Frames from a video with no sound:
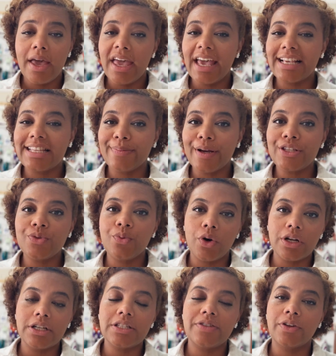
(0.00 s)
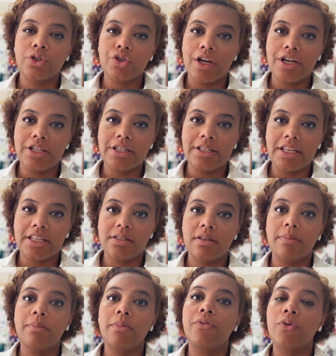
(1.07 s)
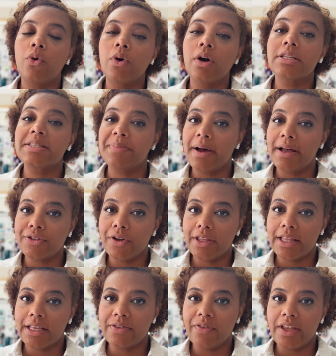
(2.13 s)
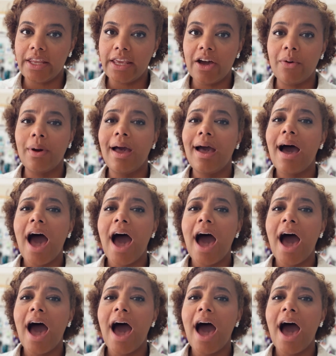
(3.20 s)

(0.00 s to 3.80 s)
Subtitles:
Express Water's filtration system for sponsoring this video.